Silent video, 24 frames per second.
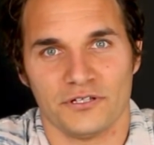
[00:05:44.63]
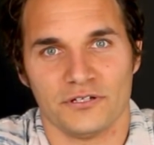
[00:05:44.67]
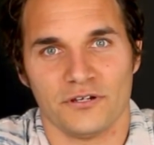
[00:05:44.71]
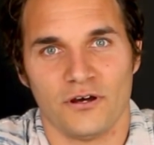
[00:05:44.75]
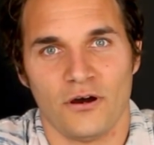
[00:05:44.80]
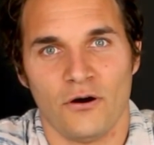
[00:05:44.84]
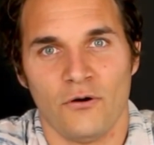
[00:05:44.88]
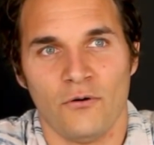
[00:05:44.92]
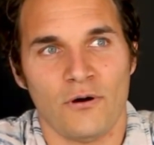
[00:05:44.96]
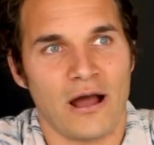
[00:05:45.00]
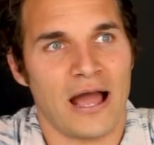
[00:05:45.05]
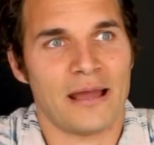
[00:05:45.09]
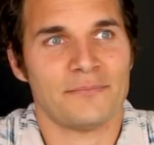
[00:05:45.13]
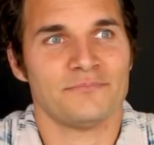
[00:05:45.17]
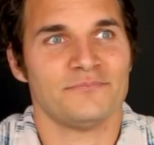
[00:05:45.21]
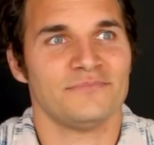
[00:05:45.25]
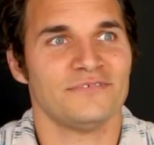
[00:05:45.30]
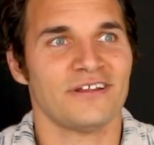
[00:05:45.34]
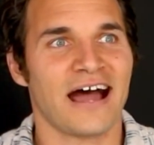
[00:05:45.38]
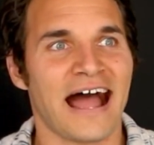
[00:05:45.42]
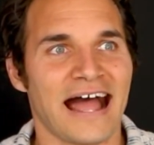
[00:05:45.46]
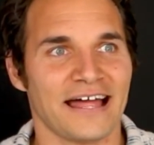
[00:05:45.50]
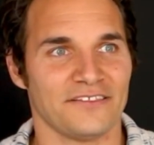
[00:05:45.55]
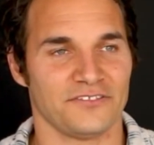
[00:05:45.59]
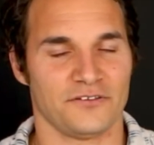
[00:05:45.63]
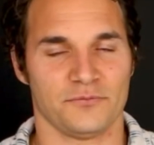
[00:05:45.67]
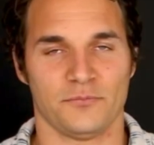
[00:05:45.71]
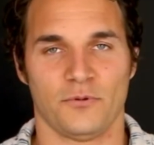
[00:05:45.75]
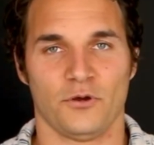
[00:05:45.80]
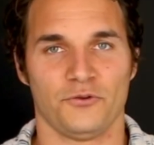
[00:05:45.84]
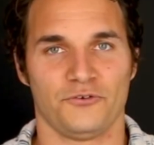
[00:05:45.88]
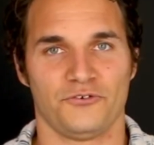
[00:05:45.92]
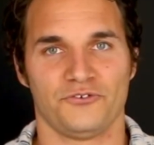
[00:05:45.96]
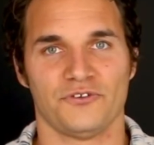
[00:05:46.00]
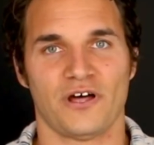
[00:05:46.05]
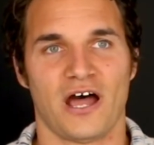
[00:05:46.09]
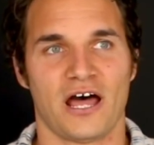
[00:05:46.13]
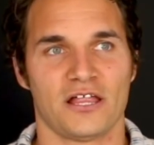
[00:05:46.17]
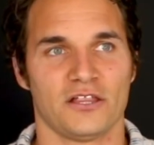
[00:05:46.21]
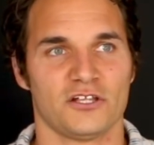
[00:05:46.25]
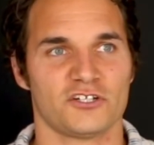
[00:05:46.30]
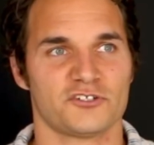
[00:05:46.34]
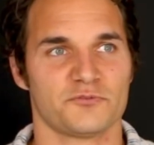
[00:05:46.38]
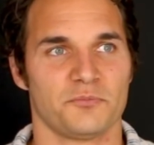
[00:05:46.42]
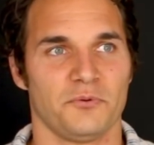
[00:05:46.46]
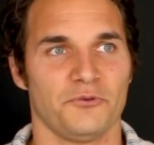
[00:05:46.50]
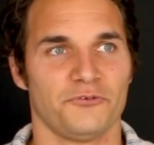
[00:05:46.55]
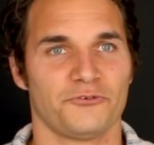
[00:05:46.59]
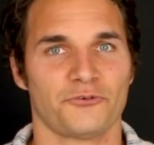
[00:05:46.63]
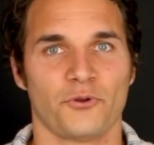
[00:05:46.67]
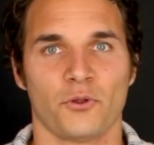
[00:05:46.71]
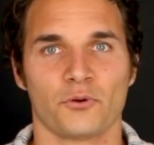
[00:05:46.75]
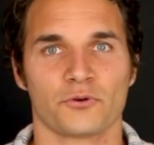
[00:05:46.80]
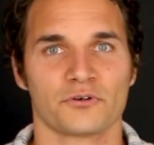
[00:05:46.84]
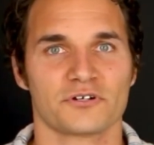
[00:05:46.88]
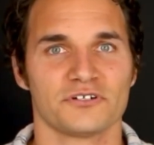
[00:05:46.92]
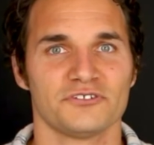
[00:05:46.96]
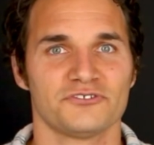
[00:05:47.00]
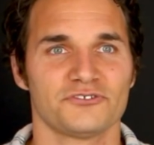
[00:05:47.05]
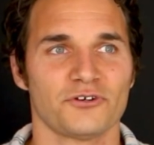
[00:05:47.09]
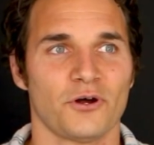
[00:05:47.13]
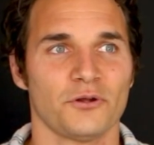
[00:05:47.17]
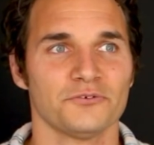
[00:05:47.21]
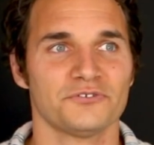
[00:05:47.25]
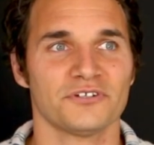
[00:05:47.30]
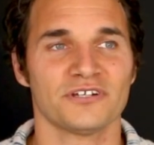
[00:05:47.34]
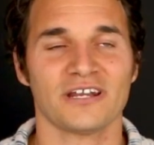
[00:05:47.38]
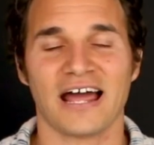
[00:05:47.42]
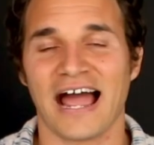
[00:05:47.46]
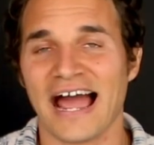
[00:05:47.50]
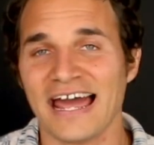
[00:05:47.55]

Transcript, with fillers: You know, I'm not the most knowledgeable solar consultant.